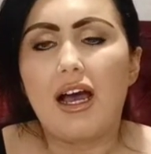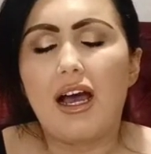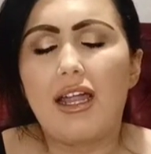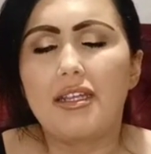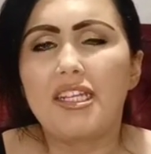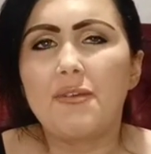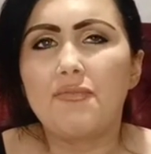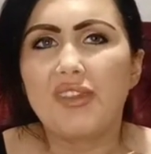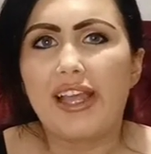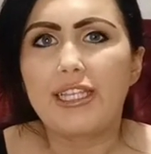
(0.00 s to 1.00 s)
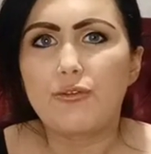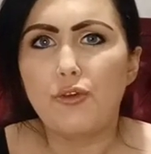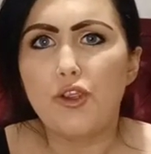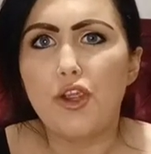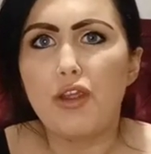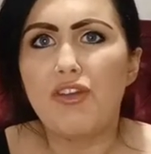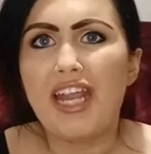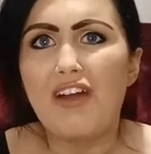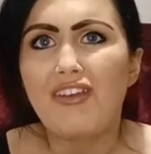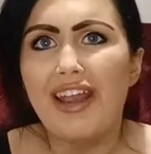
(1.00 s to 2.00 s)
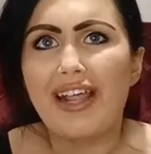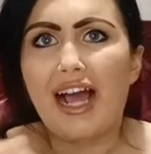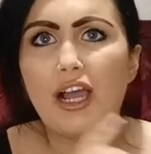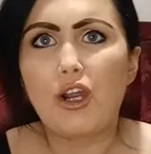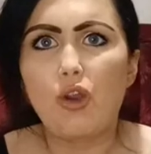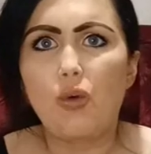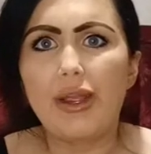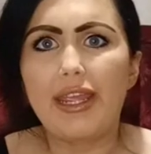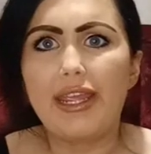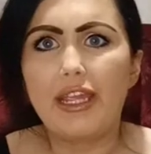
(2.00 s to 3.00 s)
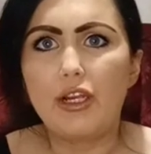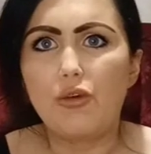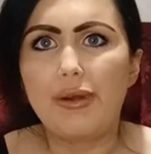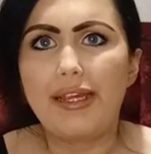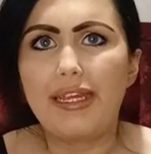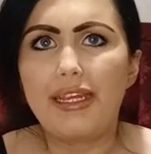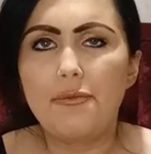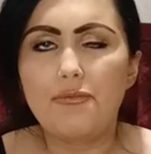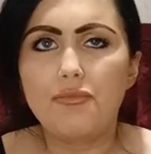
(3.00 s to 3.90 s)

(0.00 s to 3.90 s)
And it's for you if you definitely like that glowy, glowy